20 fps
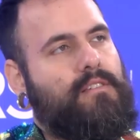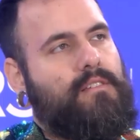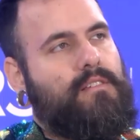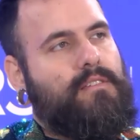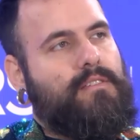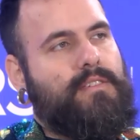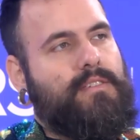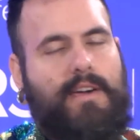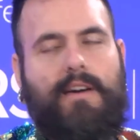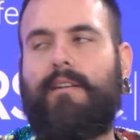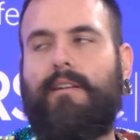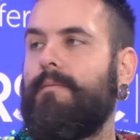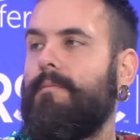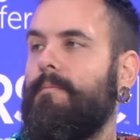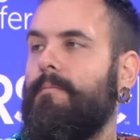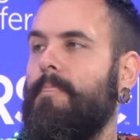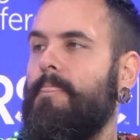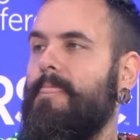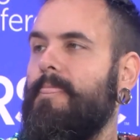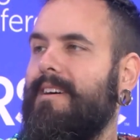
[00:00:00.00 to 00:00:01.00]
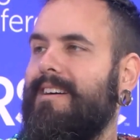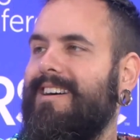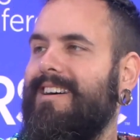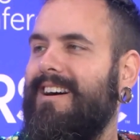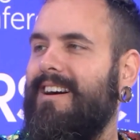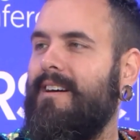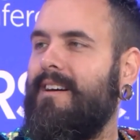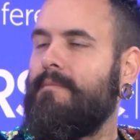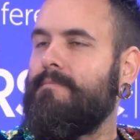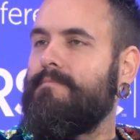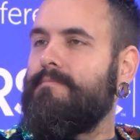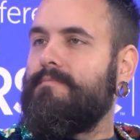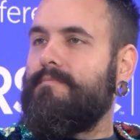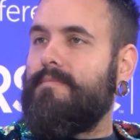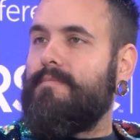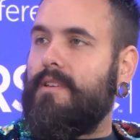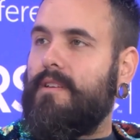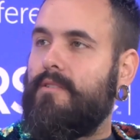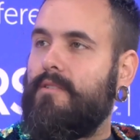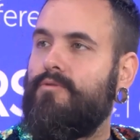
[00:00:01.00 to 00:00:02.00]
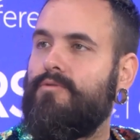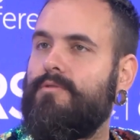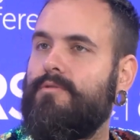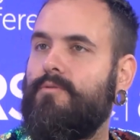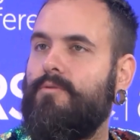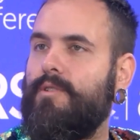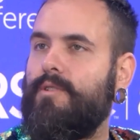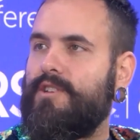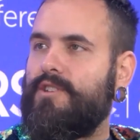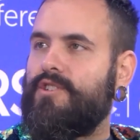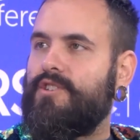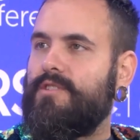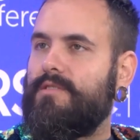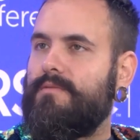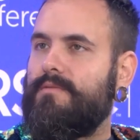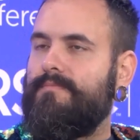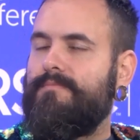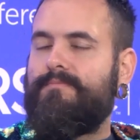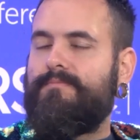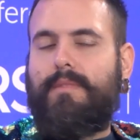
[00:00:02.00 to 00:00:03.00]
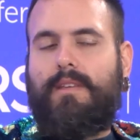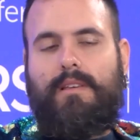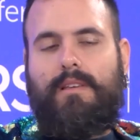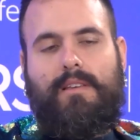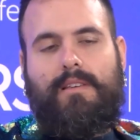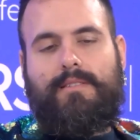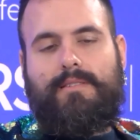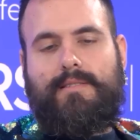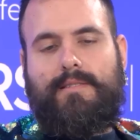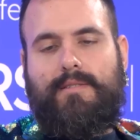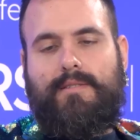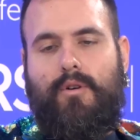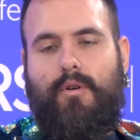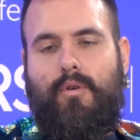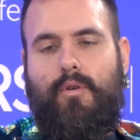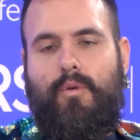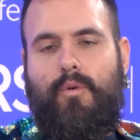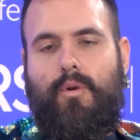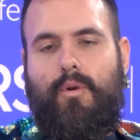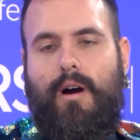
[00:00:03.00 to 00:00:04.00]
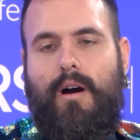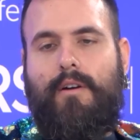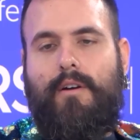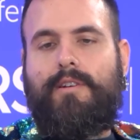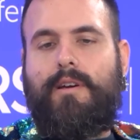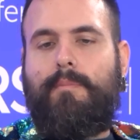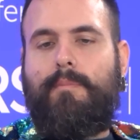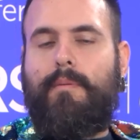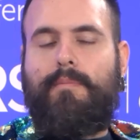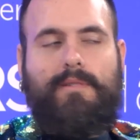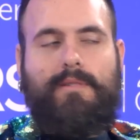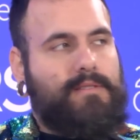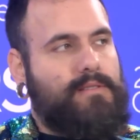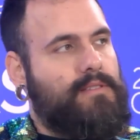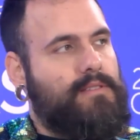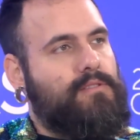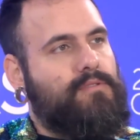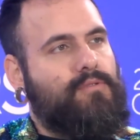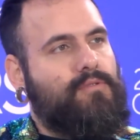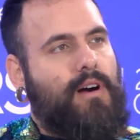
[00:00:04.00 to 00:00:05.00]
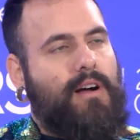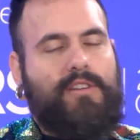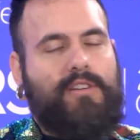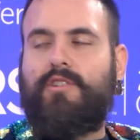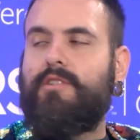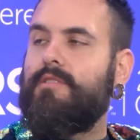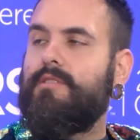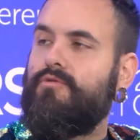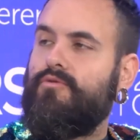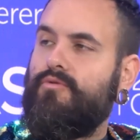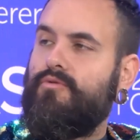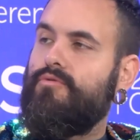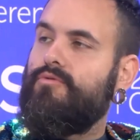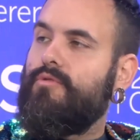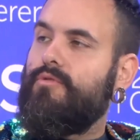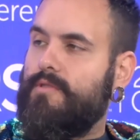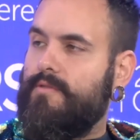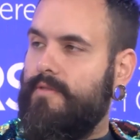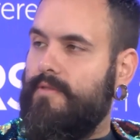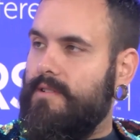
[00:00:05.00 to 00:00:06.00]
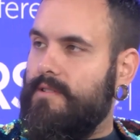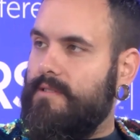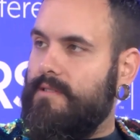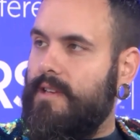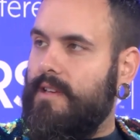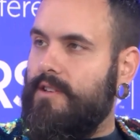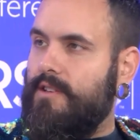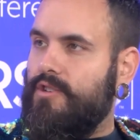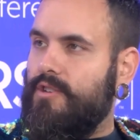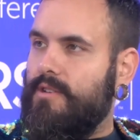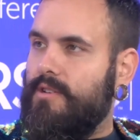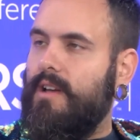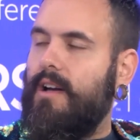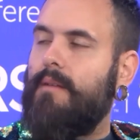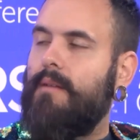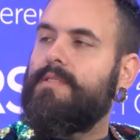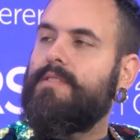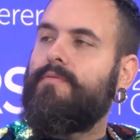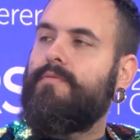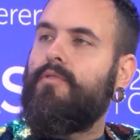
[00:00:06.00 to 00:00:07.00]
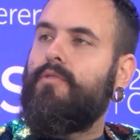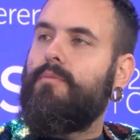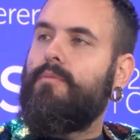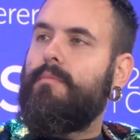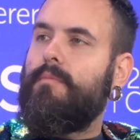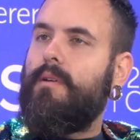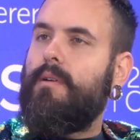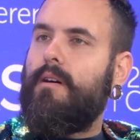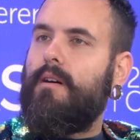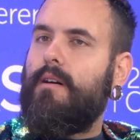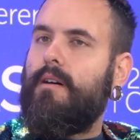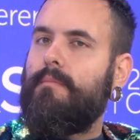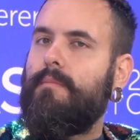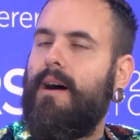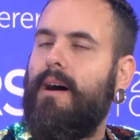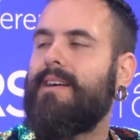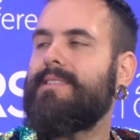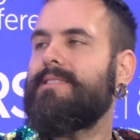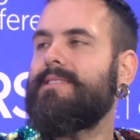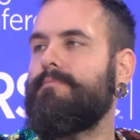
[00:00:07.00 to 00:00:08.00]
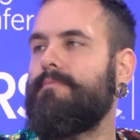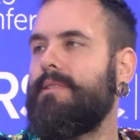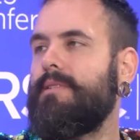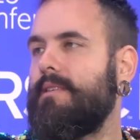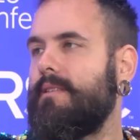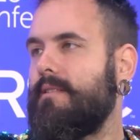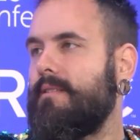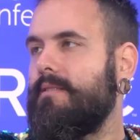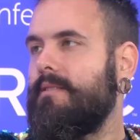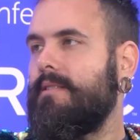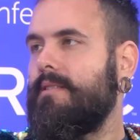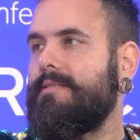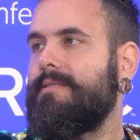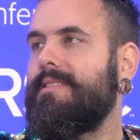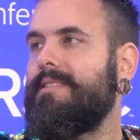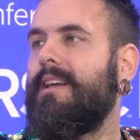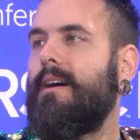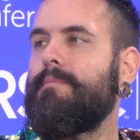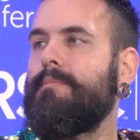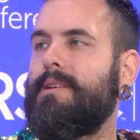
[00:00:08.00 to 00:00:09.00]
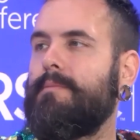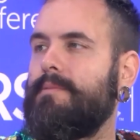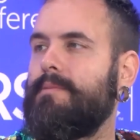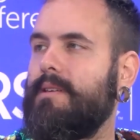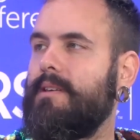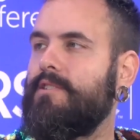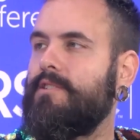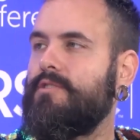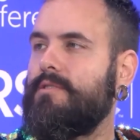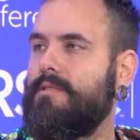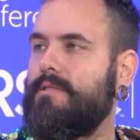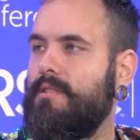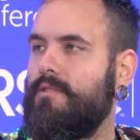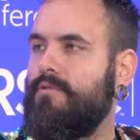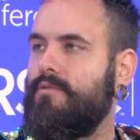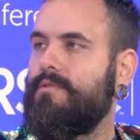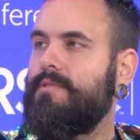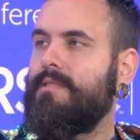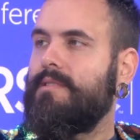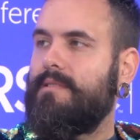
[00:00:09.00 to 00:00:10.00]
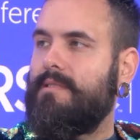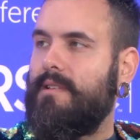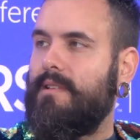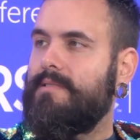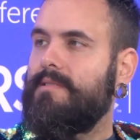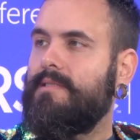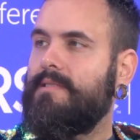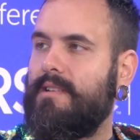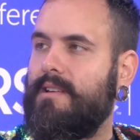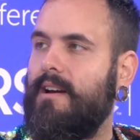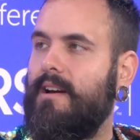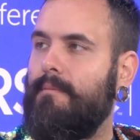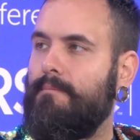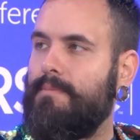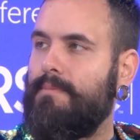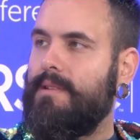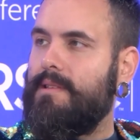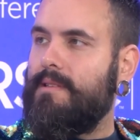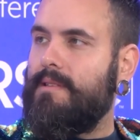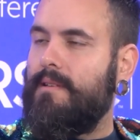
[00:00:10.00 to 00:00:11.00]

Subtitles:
Yeah, a good question. So our capability to actually do those validation comes from us being a dynamic application security testing company.